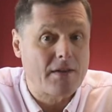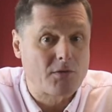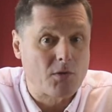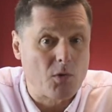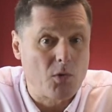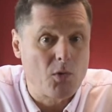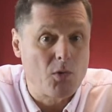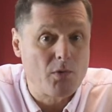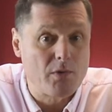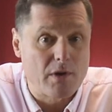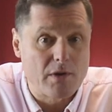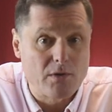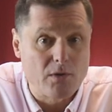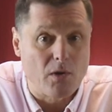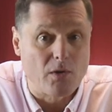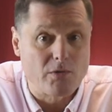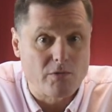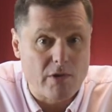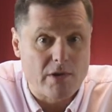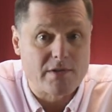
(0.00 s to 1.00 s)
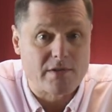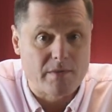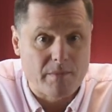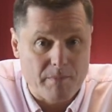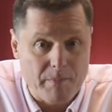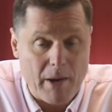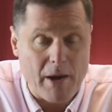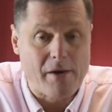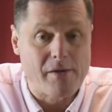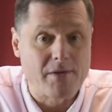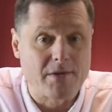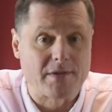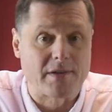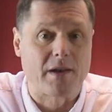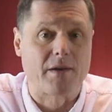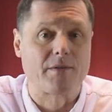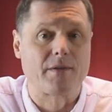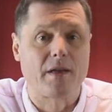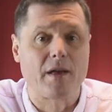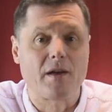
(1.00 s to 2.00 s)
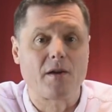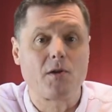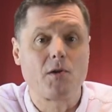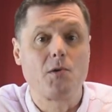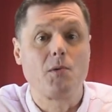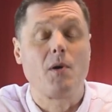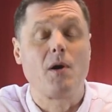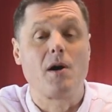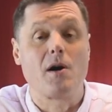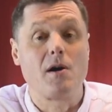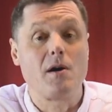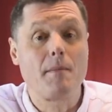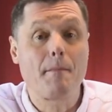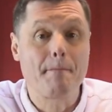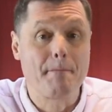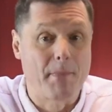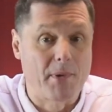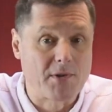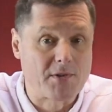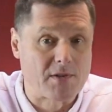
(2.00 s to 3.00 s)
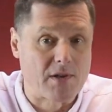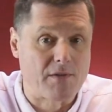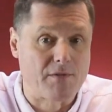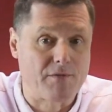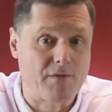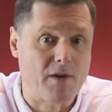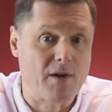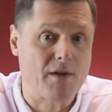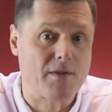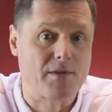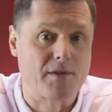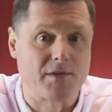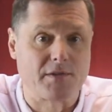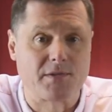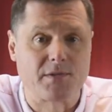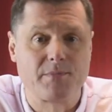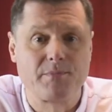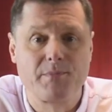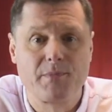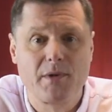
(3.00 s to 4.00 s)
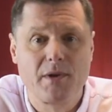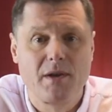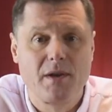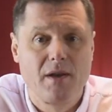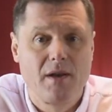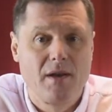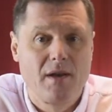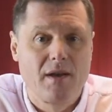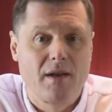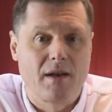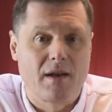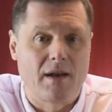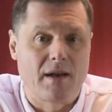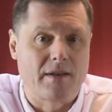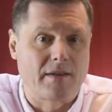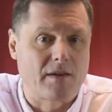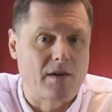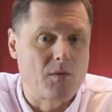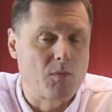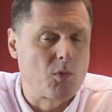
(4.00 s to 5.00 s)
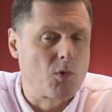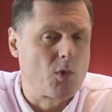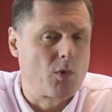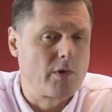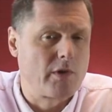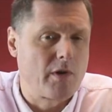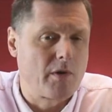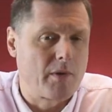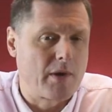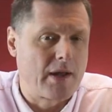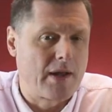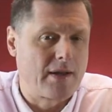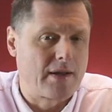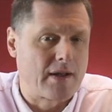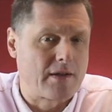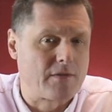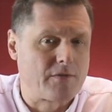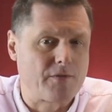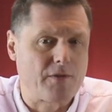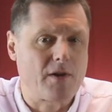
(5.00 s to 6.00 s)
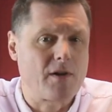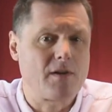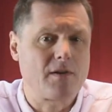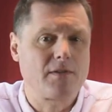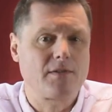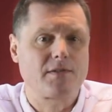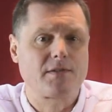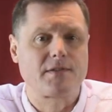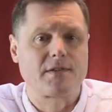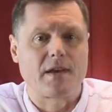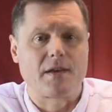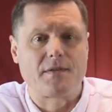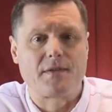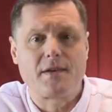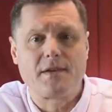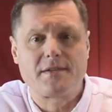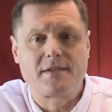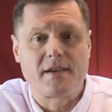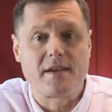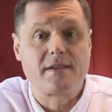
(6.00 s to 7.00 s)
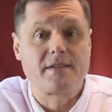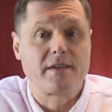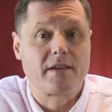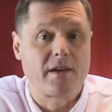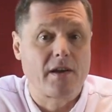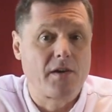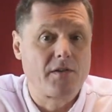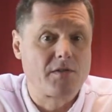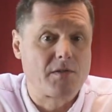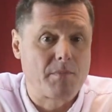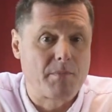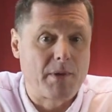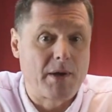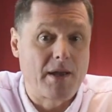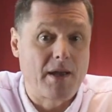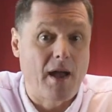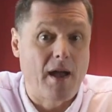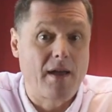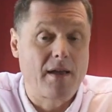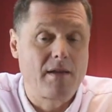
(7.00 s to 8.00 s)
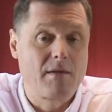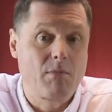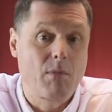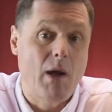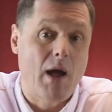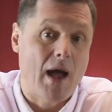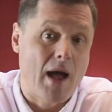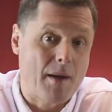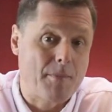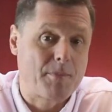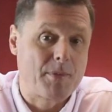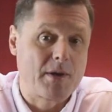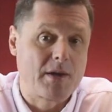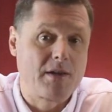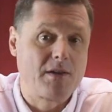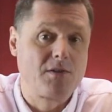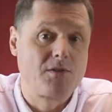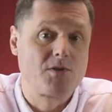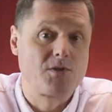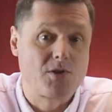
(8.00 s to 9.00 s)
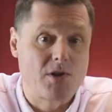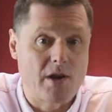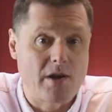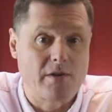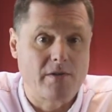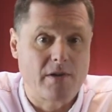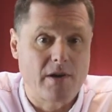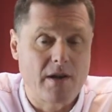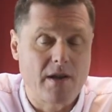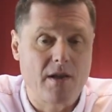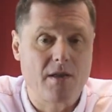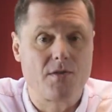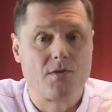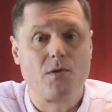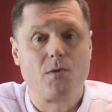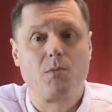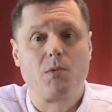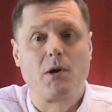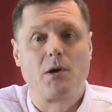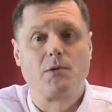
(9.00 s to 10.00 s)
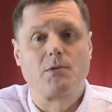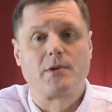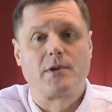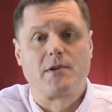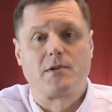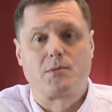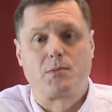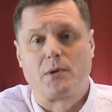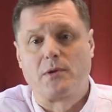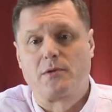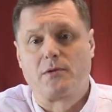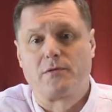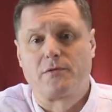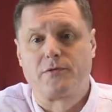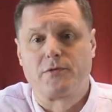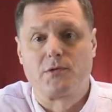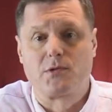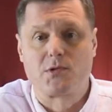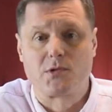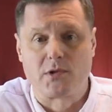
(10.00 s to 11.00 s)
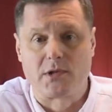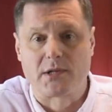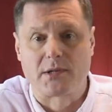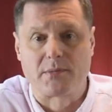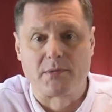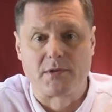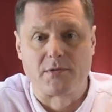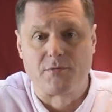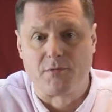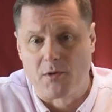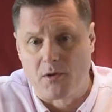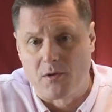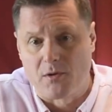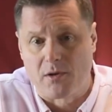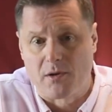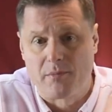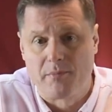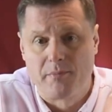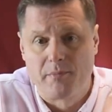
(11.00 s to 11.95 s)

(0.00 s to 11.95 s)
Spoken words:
at all the non-resident parents out there who are mostly fathers. And I warn you in advance that this isn't going to be a happy, cheery, the world is wonderful Christmas vlog.